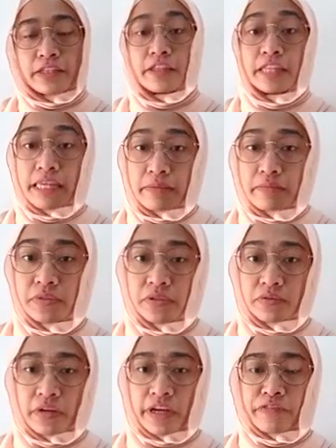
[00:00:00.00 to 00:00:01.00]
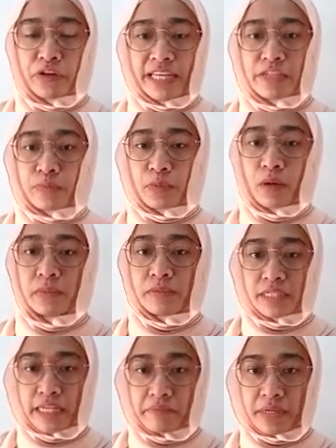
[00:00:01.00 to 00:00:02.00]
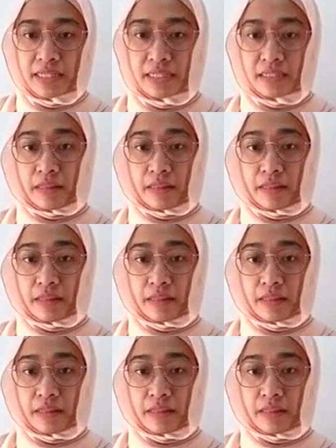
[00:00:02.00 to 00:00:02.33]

themes, right, for each problem statements,